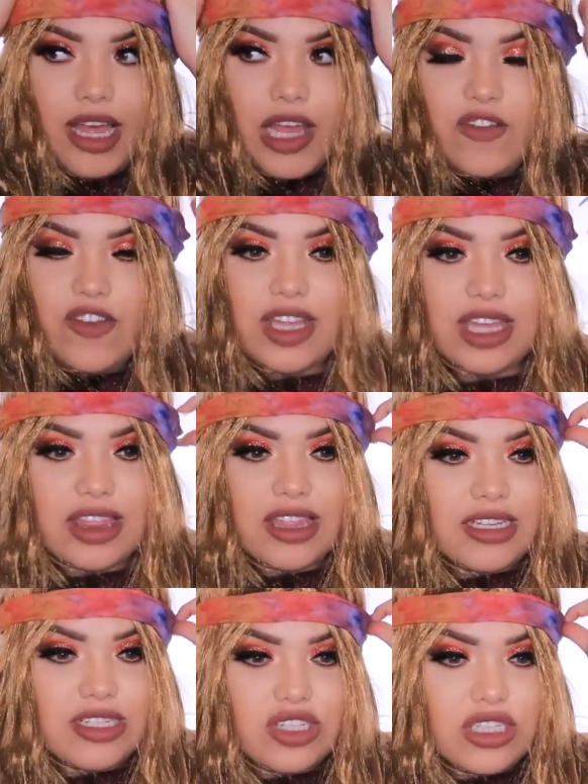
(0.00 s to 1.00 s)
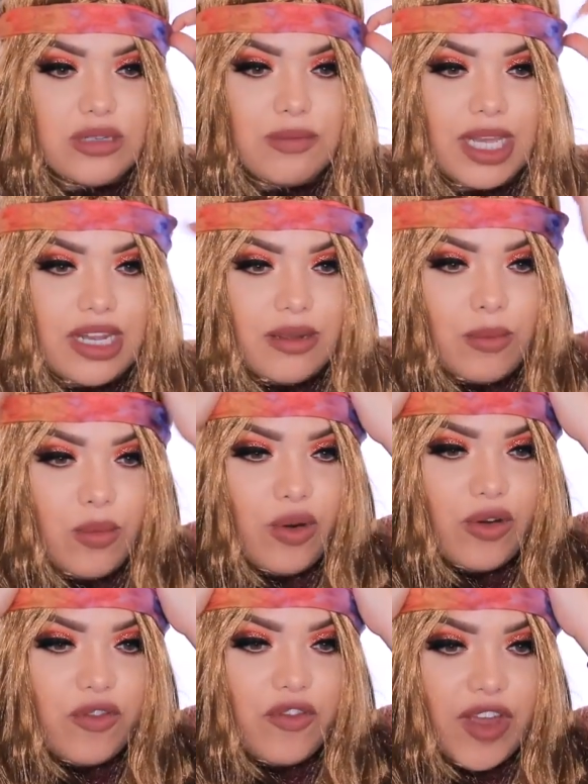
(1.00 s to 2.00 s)
I feel like this just made it
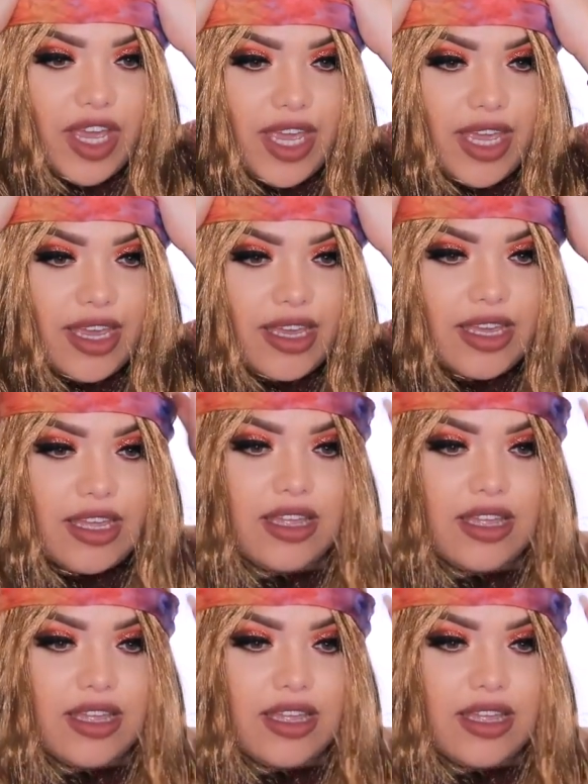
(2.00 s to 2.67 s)
more fake.